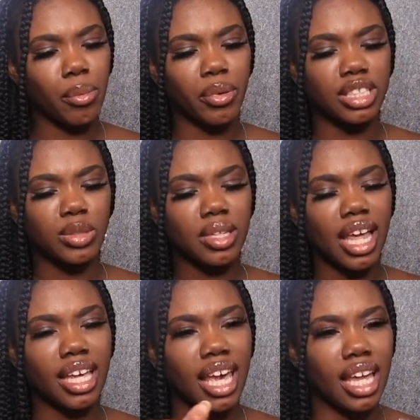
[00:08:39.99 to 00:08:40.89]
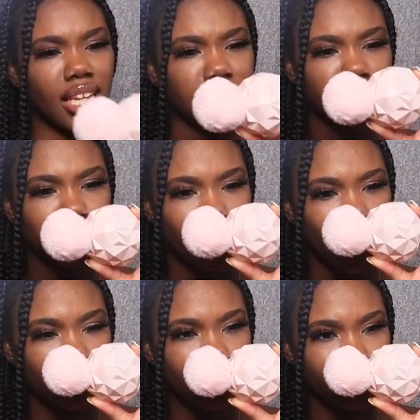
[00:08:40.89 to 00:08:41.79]
But Sweet Like Candy just
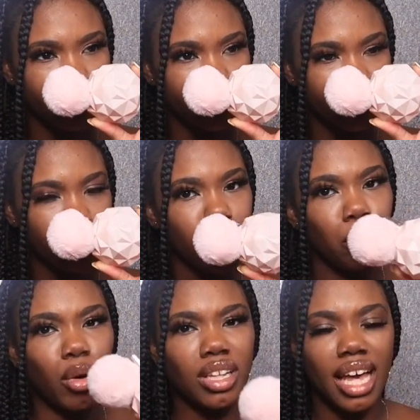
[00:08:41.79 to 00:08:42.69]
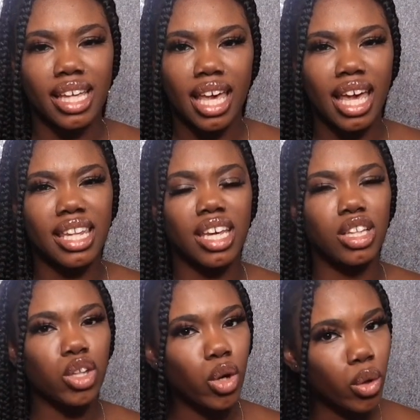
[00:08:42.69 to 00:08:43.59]
smells more like candy, a
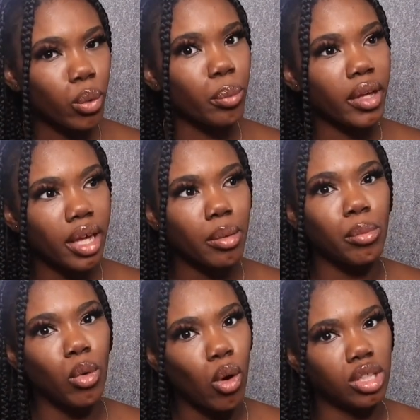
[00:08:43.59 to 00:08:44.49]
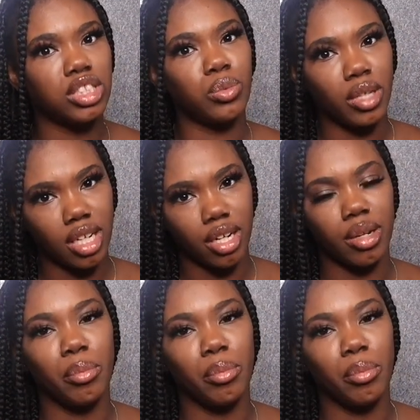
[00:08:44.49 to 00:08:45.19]
little bit more sweeter.